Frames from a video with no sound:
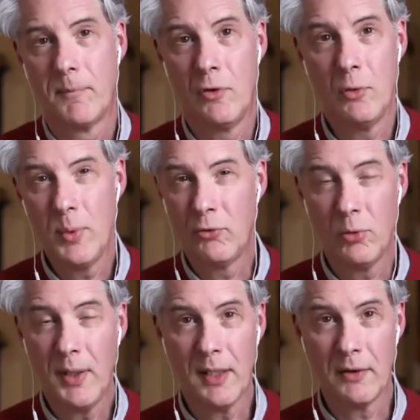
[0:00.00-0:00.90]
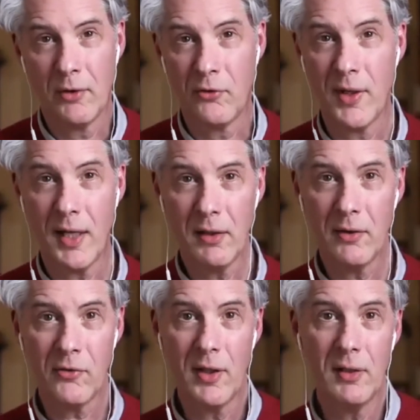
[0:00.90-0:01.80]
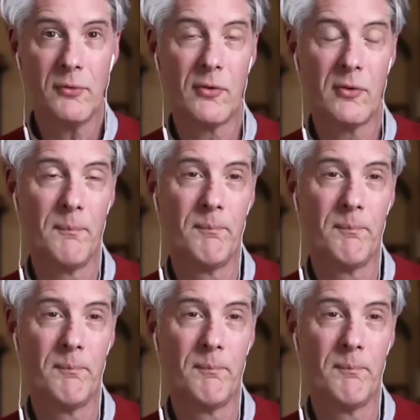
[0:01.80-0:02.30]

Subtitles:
Do we truly understand ourselves?